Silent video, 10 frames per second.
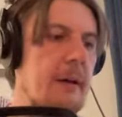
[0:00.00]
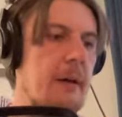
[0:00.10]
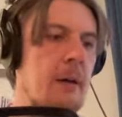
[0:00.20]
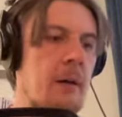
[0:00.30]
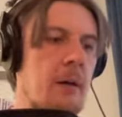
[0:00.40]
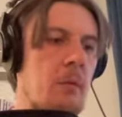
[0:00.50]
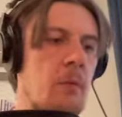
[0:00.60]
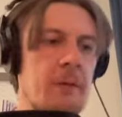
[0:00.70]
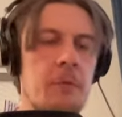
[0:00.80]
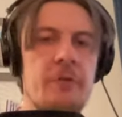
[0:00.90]
uh,
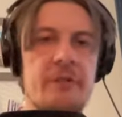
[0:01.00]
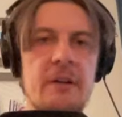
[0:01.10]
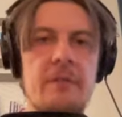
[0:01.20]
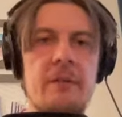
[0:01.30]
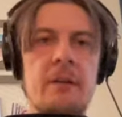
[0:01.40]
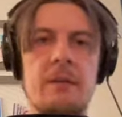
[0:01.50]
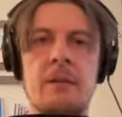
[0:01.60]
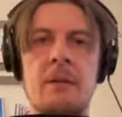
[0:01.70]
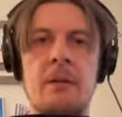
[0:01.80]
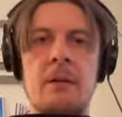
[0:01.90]
one more thing that
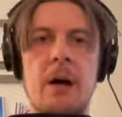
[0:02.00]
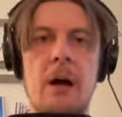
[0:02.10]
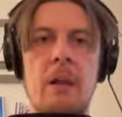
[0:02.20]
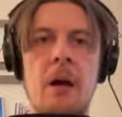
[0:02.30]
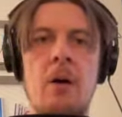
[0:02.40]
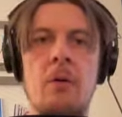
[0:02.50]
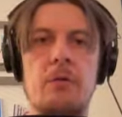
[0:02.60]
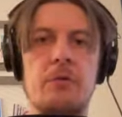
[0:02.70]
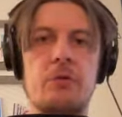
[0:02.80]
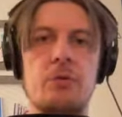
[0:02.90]
uh,
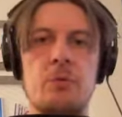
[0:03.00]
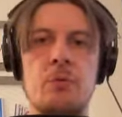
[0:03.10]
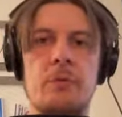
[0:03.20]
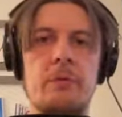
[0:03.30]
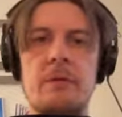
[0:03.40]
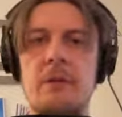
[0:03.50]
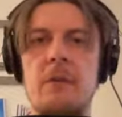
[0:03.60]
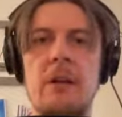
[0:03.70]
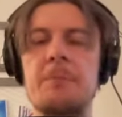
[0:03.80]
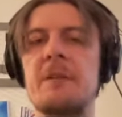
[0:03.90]
allows to
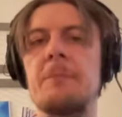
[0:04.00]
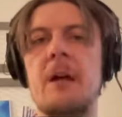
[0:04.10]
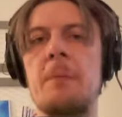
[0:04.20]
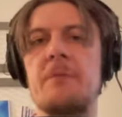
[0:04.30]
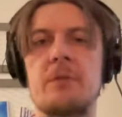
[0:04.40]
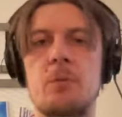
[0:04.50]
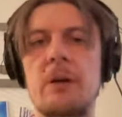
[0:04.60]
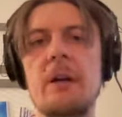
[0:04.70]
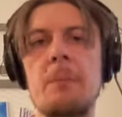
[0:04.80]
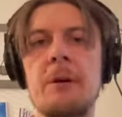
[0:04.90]
develop sometimes
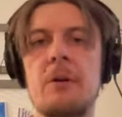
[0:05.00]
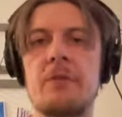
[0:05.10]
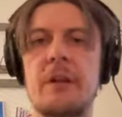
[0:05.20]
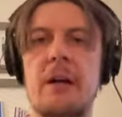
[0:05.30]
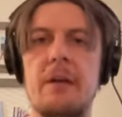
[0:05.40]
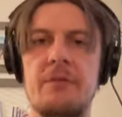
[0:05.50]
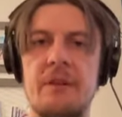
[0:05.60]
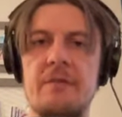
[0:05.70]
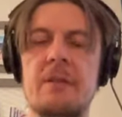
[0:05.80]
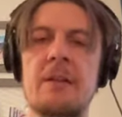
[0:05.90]
quickly because
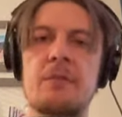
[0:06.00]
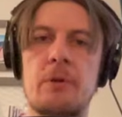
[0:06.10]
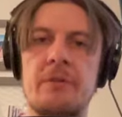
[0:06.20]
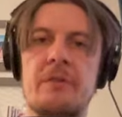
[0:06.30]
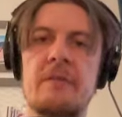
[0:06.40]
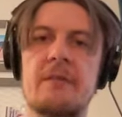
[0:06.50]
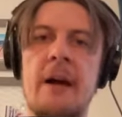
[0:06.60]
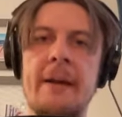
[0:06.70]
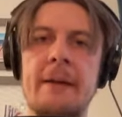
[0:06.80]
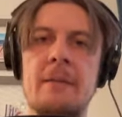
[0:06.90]
this class for instance
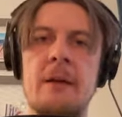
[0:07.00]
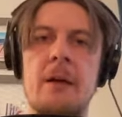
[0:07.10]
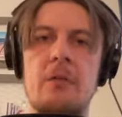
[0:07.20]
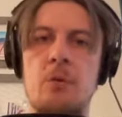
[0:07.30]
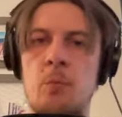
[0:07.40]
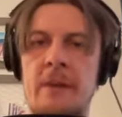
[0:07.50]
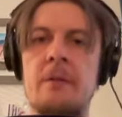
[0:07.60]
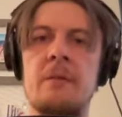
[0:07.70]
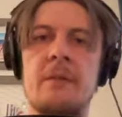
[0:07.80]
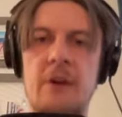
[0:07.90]
I can so when
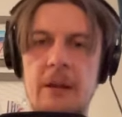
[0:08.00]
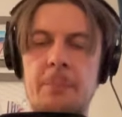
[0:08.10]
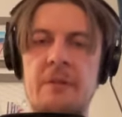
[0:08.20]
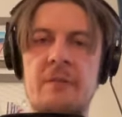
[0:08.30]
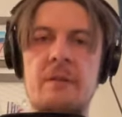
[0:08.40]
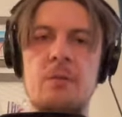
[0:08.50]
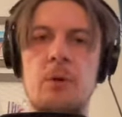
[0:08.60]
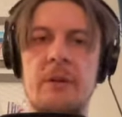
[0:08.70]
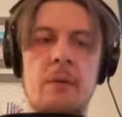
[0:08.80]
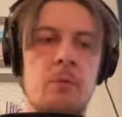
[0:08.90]
developing this
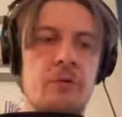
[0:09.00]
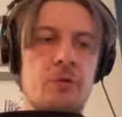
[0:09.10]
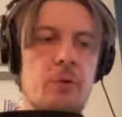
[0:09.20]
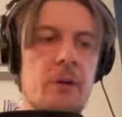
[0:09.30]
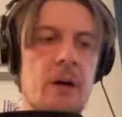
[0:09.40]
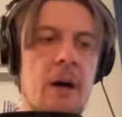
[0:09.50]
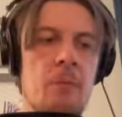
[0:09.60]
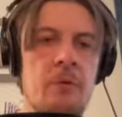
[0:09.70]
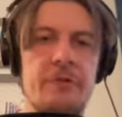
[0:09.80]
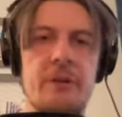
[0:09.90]
what I was doing I
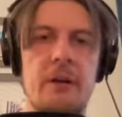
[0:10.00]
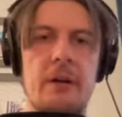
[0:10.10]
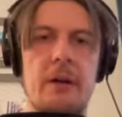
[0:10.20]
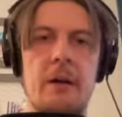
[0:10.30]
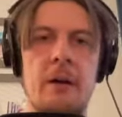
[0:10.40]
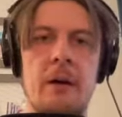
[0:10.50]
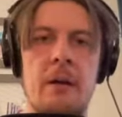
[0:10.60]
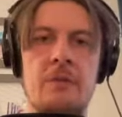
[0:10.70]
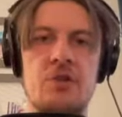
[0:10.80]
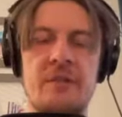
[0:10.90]
was
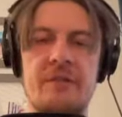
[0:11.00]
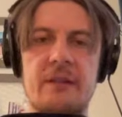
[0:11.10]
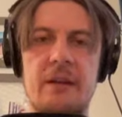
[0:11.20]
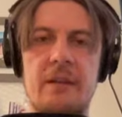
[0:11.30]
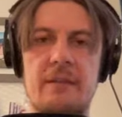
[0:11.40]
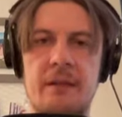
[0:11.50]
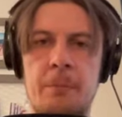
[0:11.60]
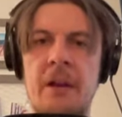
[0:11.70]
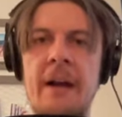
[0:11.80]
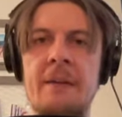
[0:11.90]
uh, just
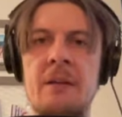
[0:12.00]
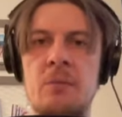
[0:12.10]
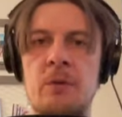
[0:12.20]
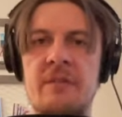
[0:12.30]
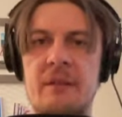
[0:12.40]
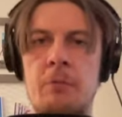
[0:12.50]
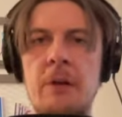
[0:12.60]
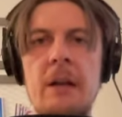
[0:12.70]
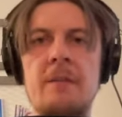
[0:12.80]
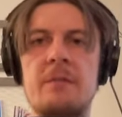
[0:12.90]
supplying it with
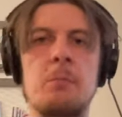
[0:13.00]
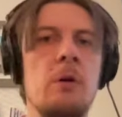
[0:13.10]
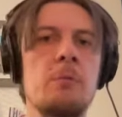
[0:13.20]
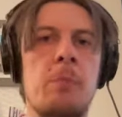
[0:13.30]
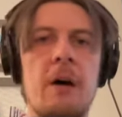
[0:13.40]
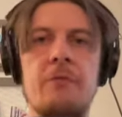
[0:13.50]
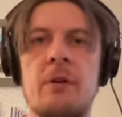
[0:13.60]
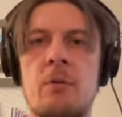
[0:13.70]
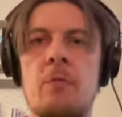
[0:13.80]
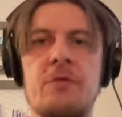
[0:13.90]
really small
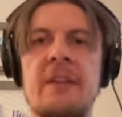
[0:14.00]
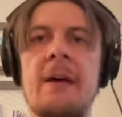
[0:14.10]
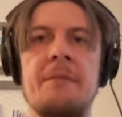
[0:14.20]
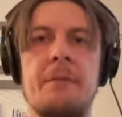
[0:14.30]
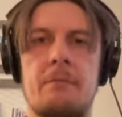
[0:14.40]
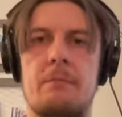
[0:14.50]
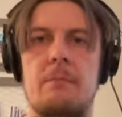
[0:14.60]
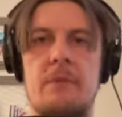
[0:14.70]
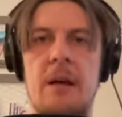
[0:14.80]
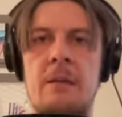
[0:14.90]
buffer of 10
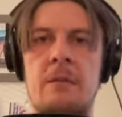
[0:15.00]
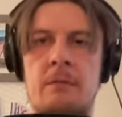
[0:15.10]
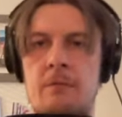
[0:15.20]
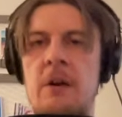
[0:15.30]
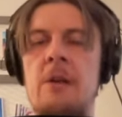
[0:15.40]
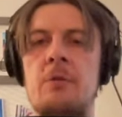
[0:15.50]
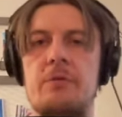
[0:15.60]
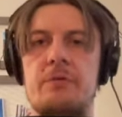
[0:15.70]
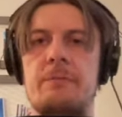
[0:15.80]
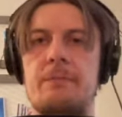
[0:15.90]
10 values